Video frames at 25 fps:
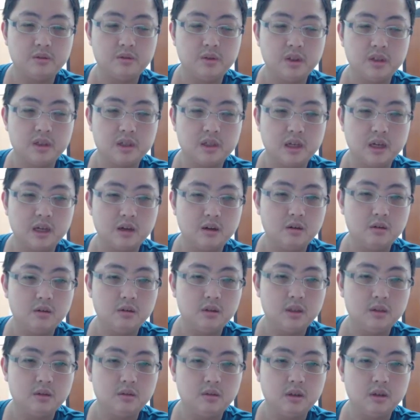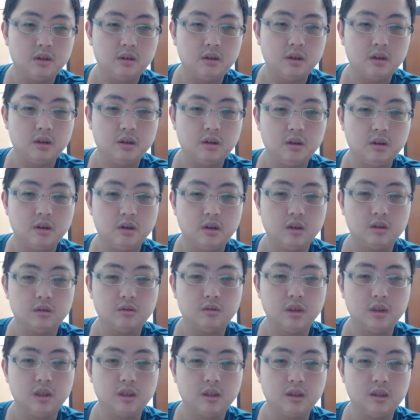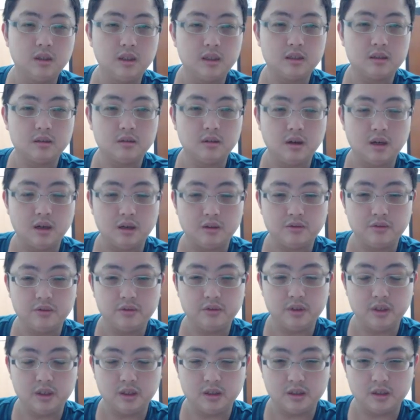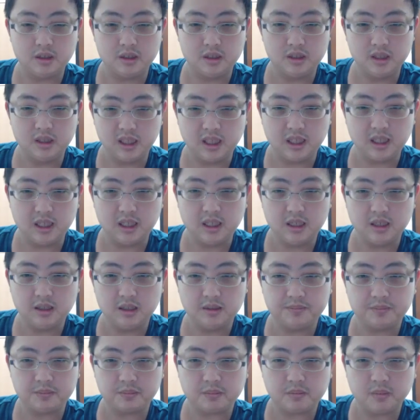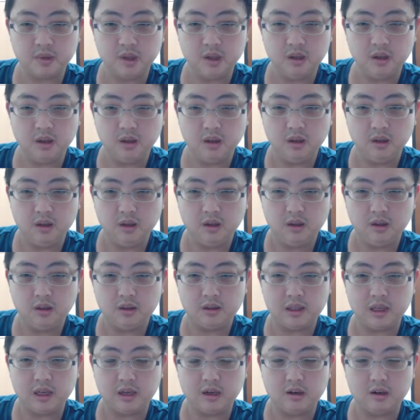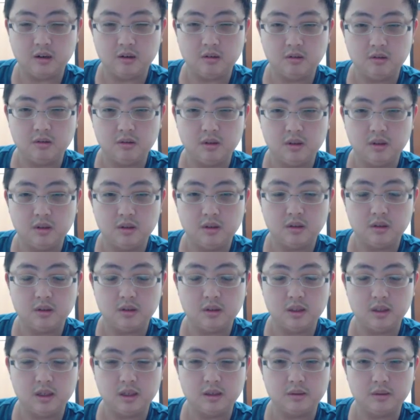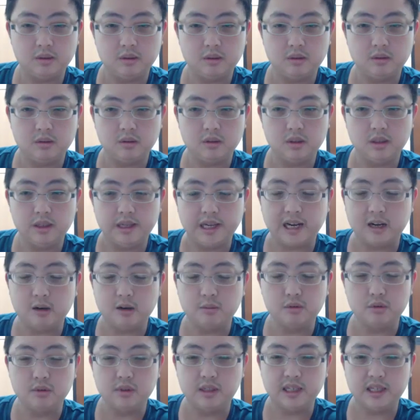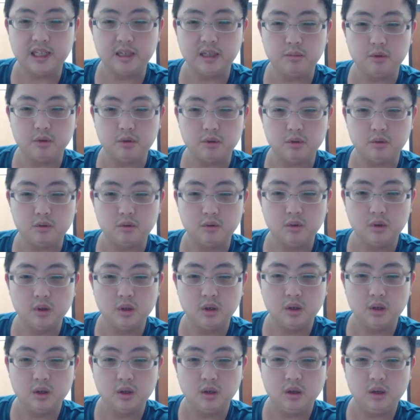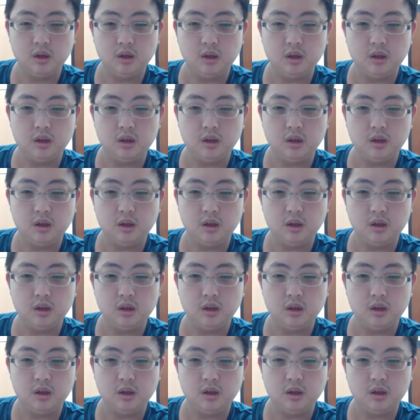What the result? As we click solve, we can see now the output table